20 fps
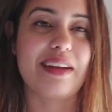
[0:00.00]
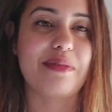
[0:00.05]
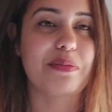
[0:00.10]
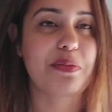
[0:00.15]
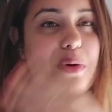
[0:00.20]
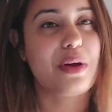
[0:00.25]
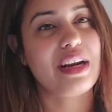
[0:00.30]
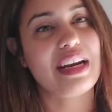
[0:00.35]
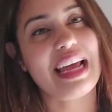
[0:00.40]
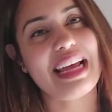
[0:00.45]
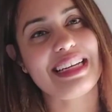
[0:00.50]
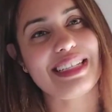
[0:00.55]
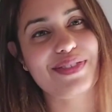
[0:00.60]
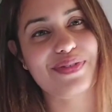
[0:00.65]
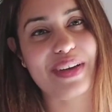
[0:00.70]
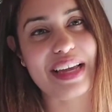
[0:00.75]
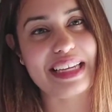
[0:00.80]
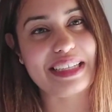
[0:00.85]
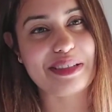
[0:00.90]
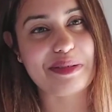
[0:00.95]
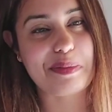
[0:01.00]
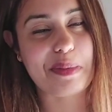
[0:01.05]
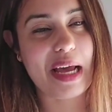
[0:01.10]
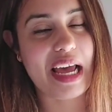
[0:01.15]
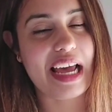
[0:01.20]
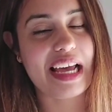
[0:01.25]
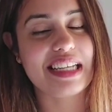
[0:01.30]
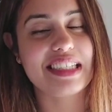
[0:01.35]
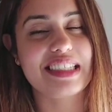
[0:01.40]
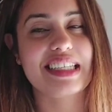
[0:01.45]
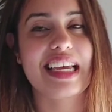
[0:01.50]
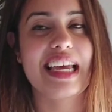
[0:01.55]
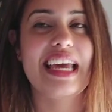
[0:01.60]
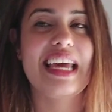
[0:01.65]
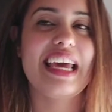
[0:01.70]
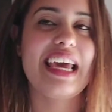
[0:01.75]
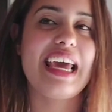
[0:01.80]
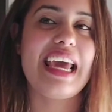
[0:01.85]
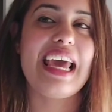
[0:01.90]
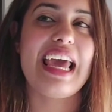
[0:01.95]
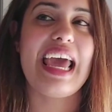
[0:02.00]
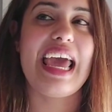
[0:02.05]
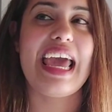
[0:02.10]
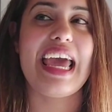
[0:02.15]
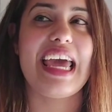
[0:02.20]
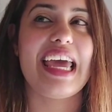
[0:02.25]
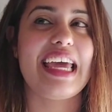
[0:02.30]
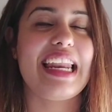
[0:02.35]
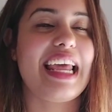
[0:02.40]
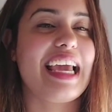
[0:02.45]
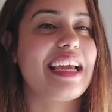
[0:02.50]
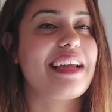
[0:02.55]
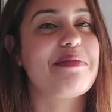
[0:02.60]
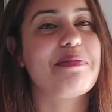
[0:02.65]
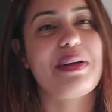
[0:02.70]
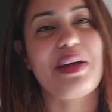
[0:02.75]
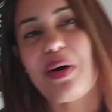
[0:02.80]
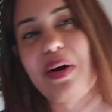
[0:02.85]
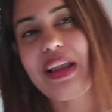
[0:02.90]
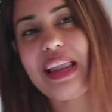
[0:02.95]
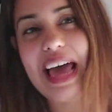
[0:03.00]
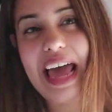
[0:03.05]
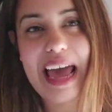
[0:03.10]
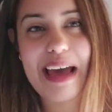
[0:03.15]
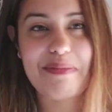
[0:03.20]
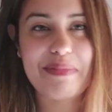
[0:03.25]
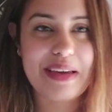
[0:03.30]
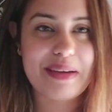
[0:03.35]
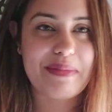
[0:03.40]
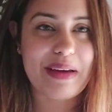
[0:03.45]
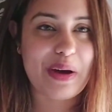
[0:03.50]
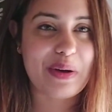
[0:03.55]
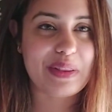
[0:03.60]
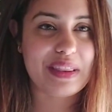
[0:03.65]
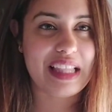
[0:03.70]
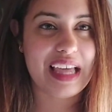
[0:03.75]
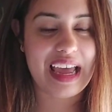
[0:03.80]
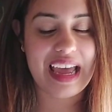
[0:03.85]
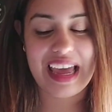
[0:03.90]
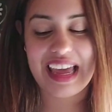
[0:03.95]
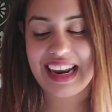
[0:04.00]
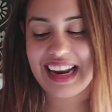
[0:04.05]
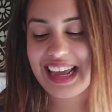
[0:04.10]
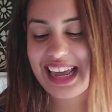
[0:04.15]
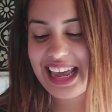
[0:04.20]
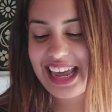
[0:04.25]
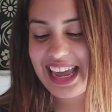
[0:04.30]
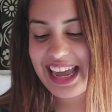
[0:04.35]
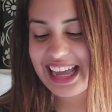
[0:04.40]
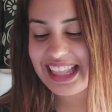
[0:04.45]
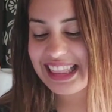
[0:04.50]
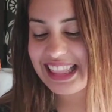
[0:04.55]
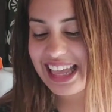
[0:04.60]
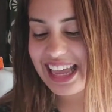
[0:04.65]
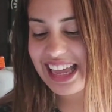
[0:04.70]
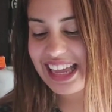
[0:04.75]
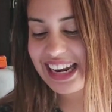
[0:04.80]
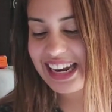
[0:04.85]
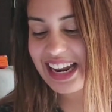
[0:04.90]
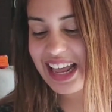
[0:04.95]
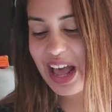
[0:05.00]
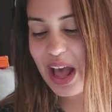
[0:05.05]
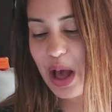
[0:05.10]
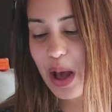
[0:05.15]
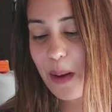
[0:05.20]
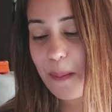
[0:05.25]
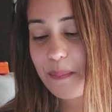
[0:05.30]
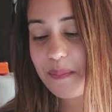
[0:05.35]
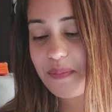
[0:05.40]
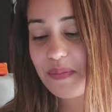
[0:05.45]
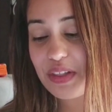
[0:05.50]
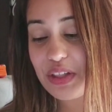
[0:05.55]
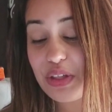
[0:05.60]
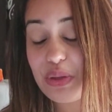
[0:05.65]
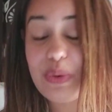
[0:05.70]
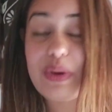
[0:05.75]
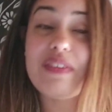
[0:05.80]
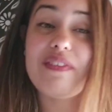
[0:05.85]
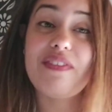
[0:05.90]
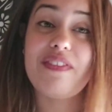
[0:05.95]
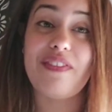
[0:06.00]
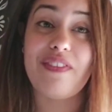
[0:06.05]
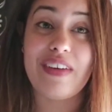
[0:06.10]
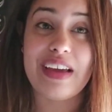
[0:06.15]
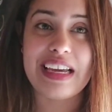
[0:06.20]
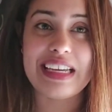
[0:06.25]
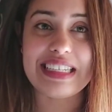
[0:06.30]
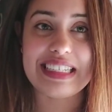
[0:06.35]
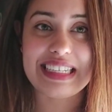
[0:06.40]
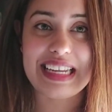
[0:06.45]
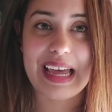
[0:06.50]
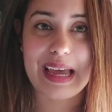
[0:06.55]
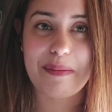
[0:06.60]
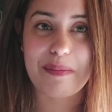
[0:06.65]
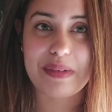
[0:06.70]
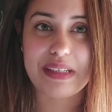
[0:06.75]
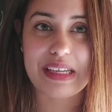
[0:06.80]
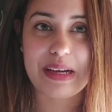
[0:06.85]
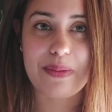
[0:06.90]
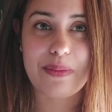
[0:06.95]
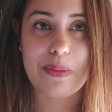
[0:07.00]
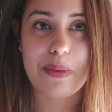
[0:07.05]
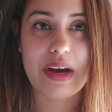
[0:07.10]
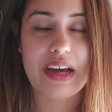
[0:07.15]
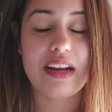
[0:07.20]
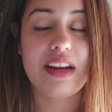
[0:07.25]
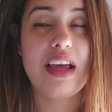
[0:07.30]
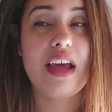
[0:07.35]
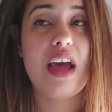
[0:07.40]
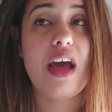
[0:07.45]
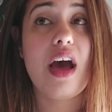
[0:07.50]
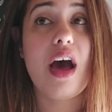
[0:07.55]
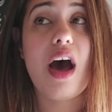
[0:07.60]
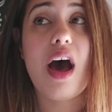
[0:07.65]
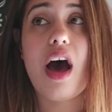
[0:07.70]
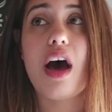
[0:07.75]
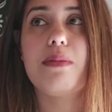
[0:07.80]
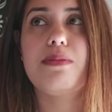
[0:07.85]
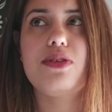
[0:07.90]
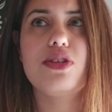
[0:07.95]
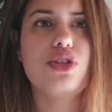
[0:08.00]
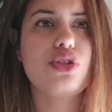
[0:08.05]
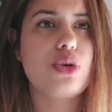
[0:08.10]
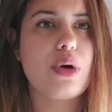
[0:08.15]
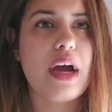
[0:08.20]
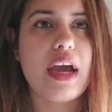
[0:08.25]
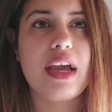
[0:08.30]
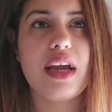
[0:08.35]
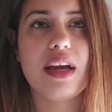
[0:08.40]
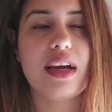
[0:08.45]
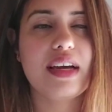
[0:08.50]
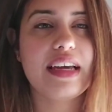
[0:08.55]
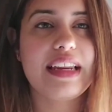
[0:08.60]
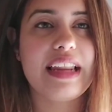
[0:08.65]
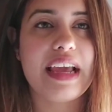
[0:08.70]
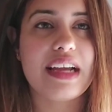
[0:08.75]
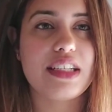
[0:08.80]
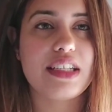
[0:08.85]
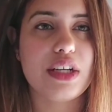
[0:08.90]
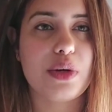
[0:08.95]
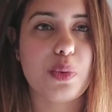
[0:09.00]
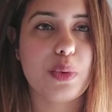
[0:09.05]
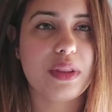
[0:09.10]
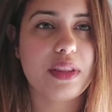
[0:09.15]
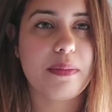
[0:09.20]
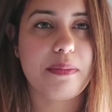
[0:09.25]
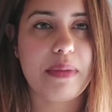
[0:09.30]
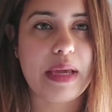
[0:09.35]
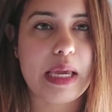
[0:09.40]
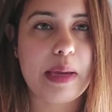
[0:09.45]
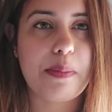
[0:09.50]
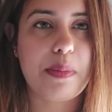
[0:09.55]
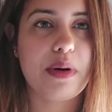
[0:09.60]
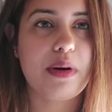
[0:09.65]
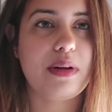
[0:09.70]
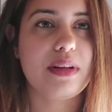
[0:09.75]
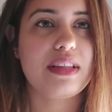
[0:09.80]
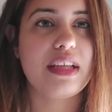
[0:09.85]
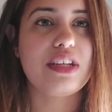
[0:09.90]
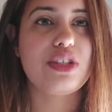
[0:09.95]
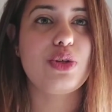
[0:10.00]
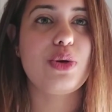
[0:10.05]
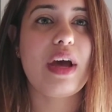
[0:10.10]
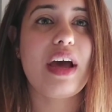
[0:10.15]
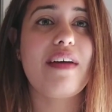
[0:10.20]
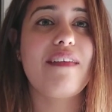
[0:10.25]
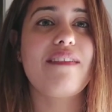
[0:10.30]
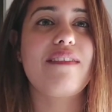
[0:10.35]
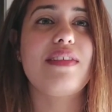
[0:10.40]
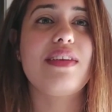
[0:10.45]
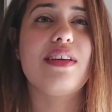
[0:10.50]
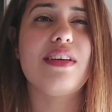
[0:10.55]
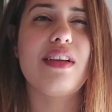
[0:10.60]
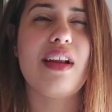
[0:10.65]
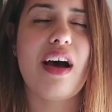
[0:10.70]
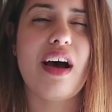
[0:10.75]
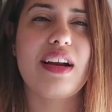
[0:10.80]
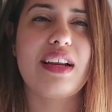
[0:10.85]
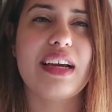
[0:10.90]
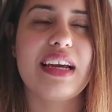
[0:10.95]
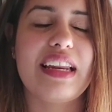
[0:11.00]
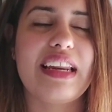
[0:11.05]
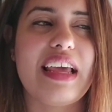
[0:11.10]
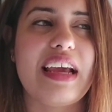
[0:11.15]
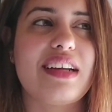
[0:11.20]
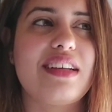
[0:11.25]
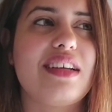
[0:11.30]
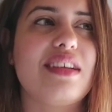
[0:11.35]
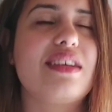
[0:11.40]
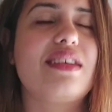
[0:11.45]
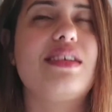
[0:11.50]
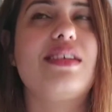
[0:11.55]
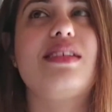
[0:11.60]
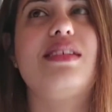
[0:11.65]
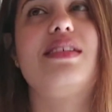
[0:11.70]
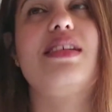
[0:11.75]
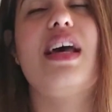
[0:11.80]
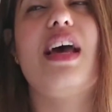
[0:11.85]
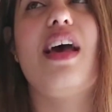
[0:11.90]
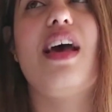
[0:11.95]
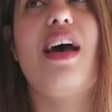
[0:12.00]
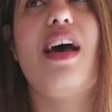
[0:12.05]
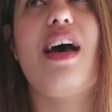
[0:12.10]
I can put a nice face mask and I can be all happy about that. And then you can FaceTime someone. Just try connecting with the people that you have not connected, because